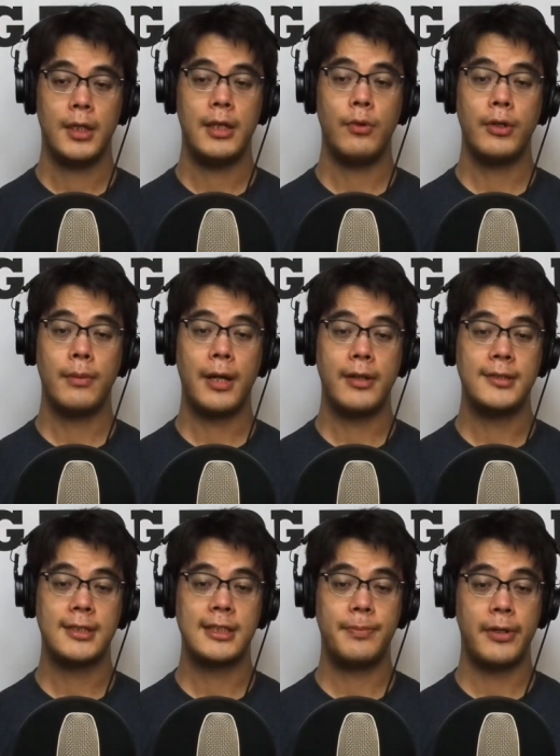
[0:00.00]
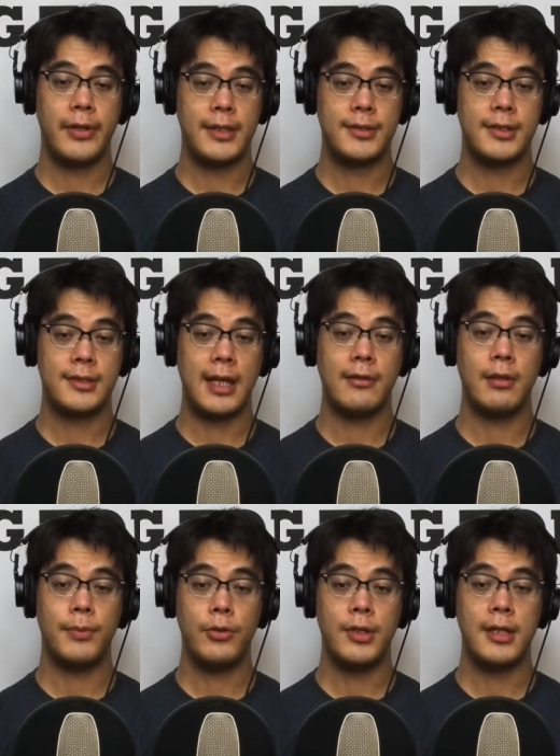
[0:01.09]
He wrote about his experiences and the
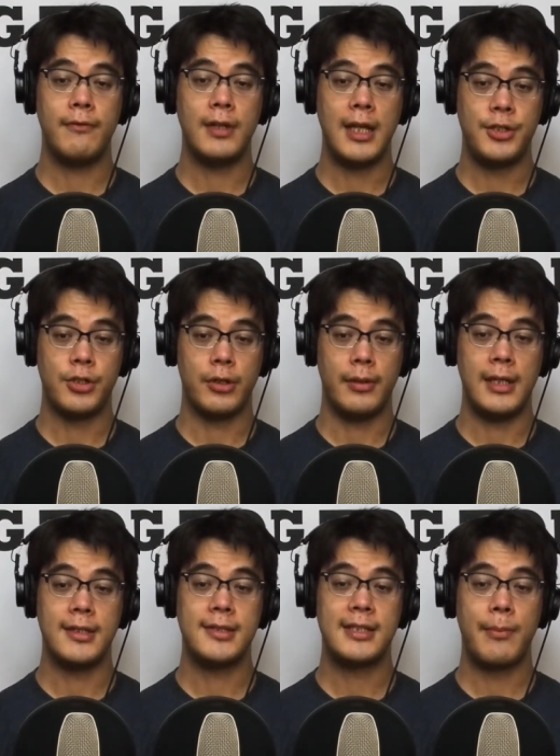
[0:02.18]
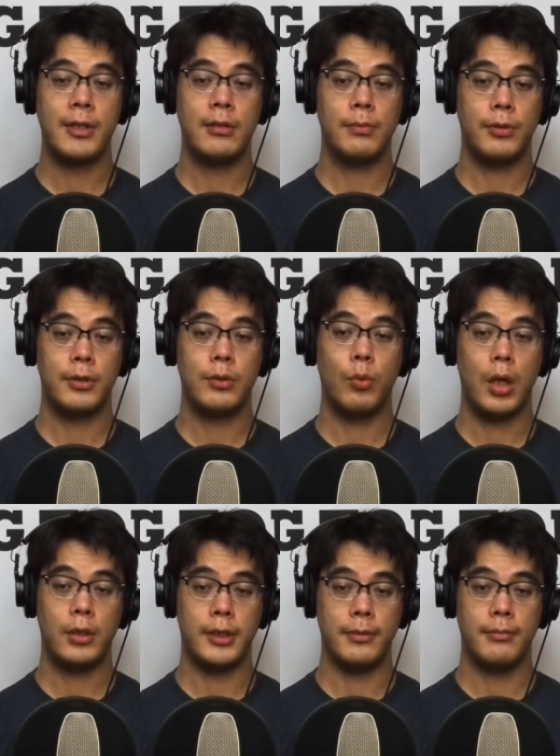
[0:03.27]
beauty of nature in his seminal book
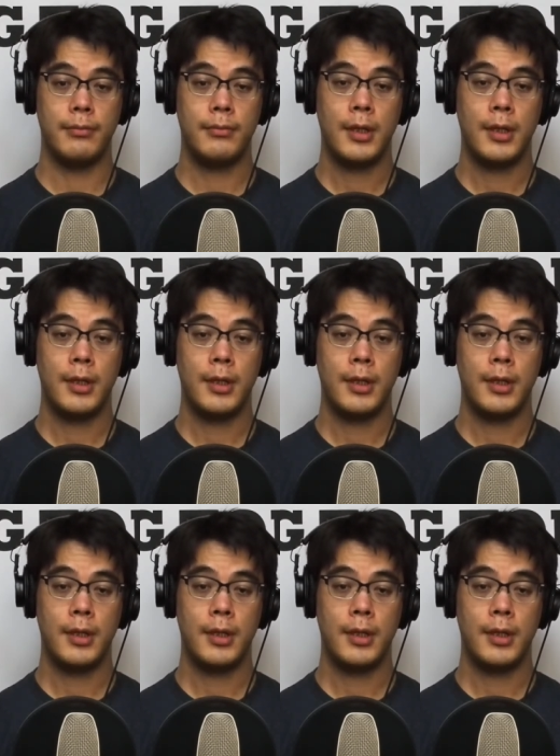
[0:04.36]
Walden,